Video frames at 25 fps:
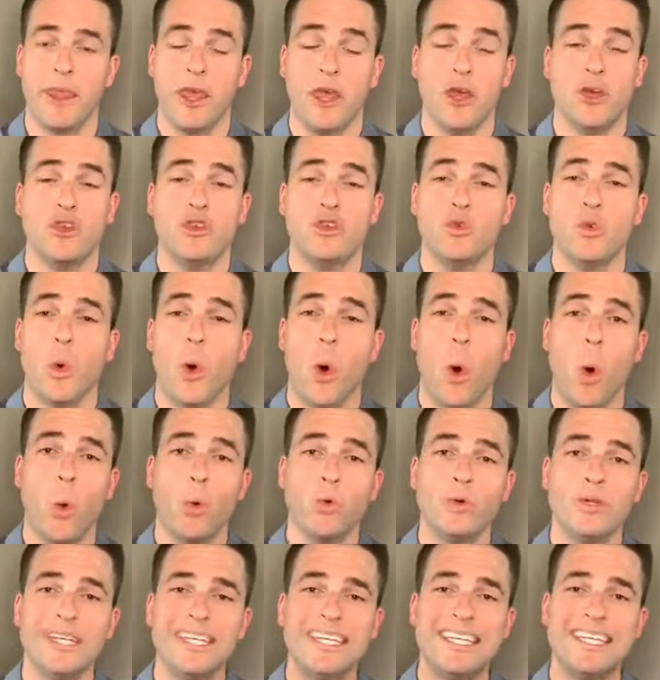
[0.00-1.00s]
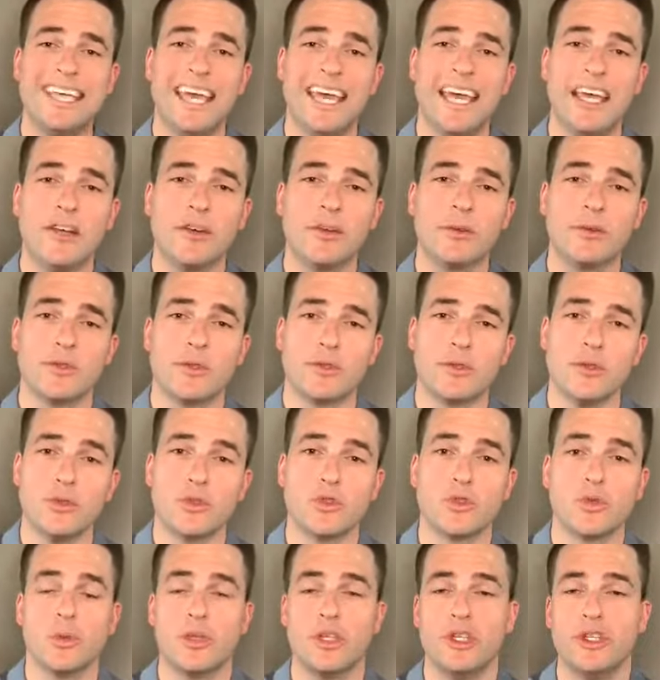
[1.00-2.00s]
You only gain or lose
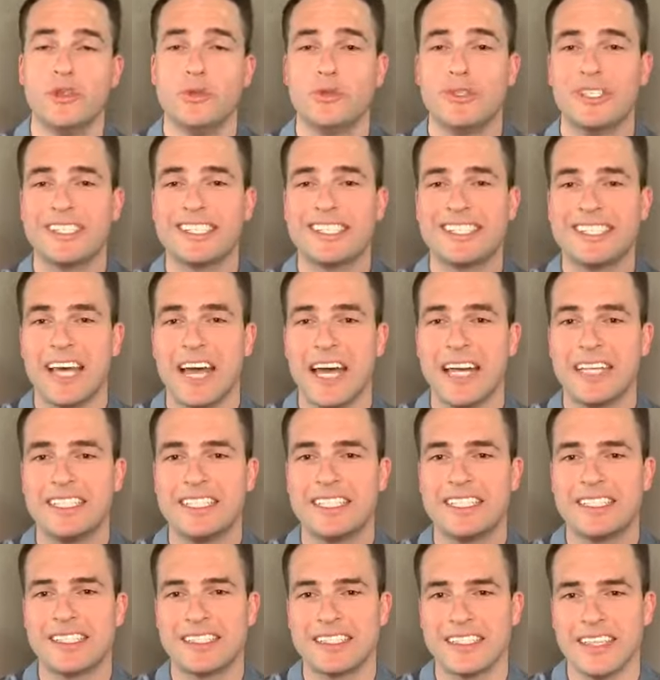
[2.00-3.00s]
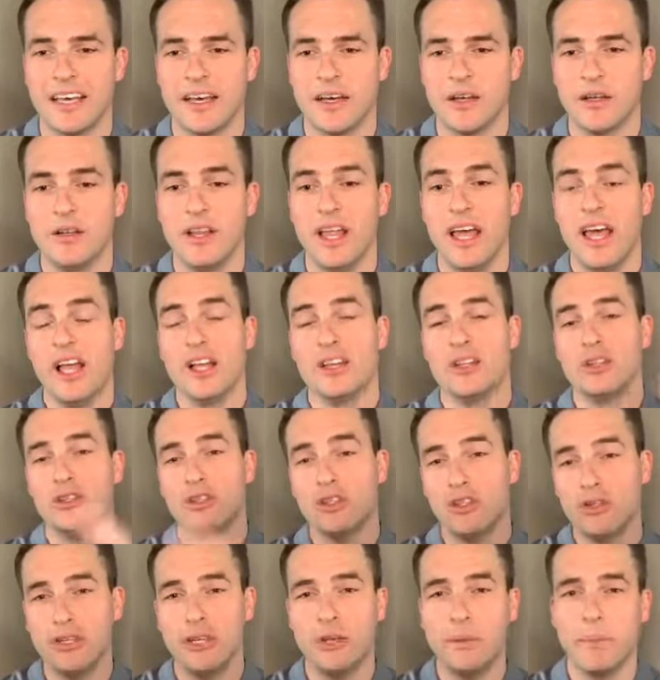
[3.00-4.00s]
when you decide to sell.
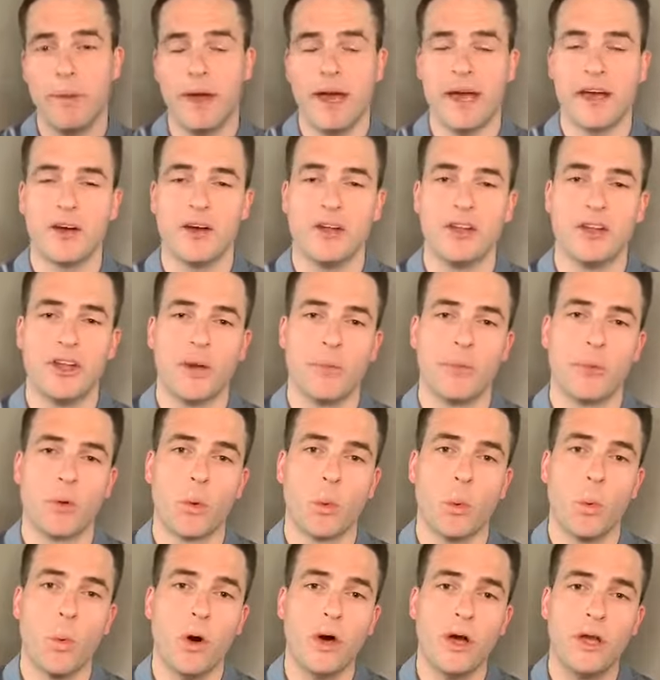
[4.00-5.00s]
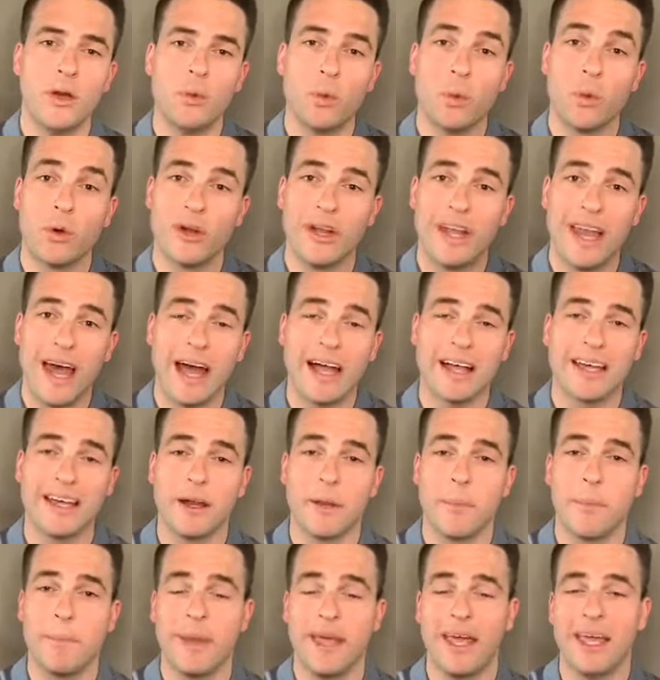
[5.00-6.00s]
Looking back on number 1, we're not going to
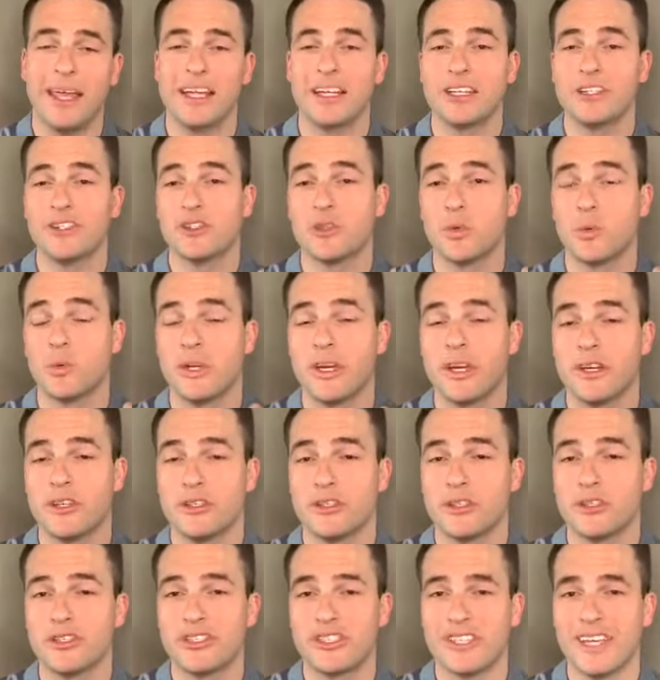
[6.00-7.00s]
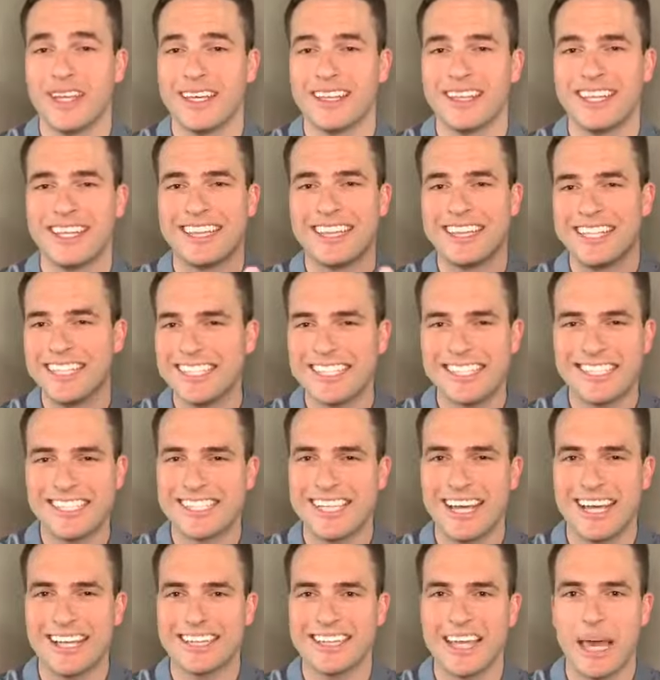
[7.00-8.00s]
panic, so we understand that this is
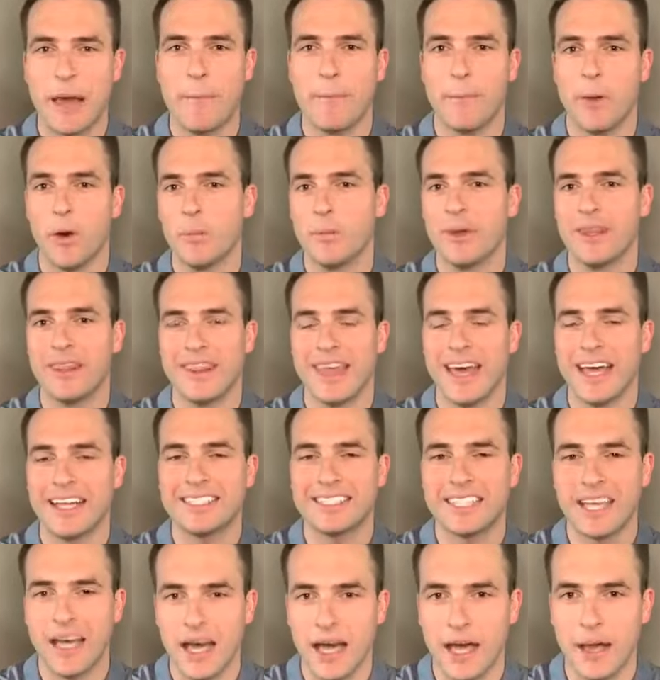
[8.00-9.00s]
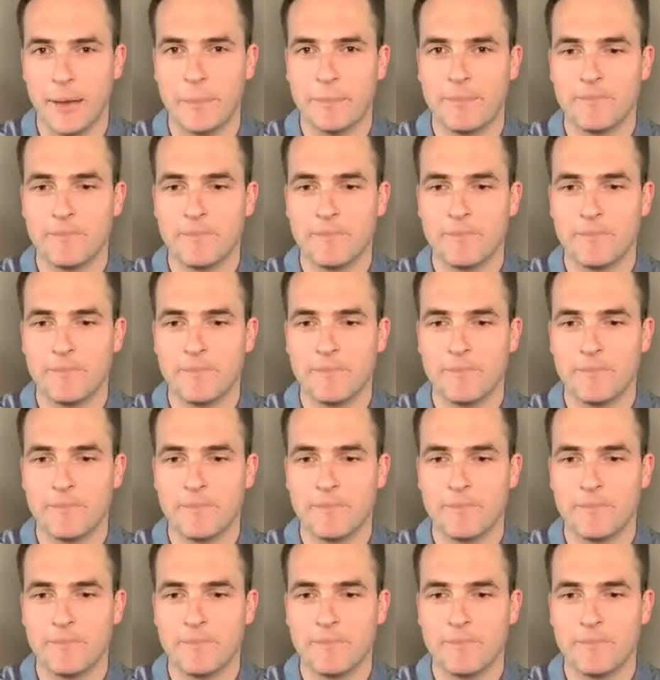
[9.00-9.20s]
not that moment, that time.